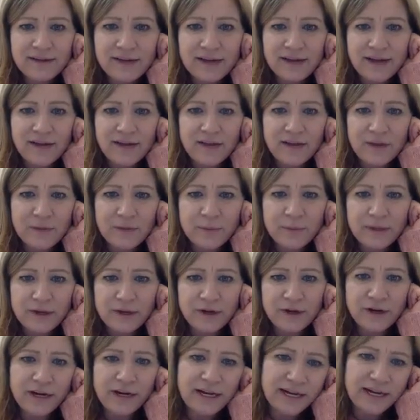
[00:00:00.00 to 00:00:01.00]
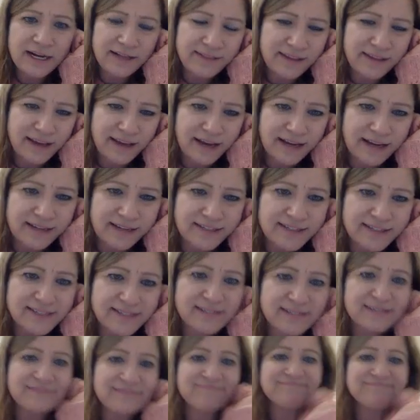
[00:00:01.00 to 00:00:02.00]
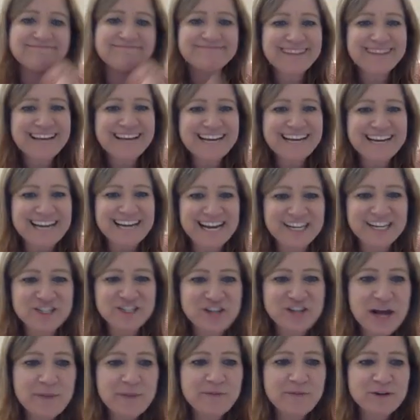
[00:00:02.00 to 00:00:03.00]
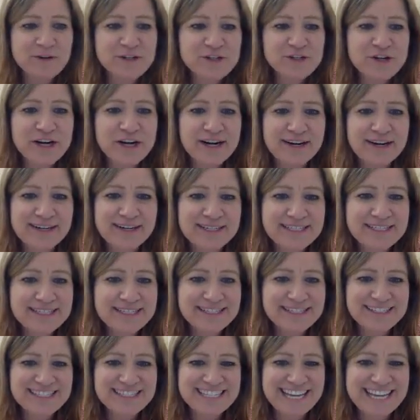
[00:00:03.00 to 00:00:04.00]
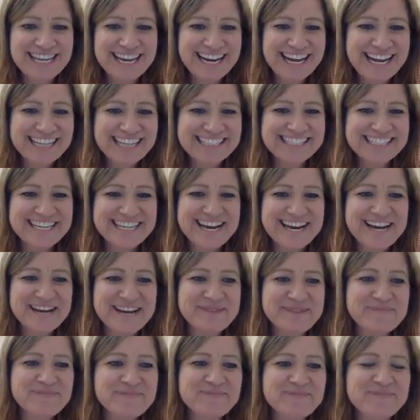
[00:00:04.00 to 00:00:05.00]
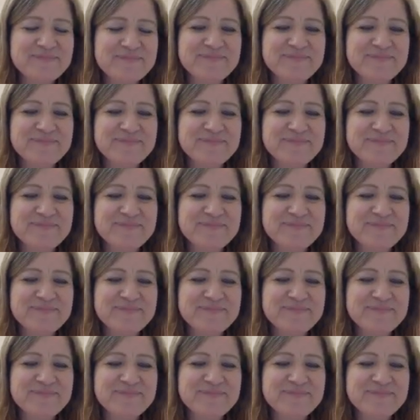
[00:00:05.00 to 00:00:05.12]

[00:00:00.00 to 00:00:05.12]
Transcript: And then period at the end. Nice job, first graders. See you next time.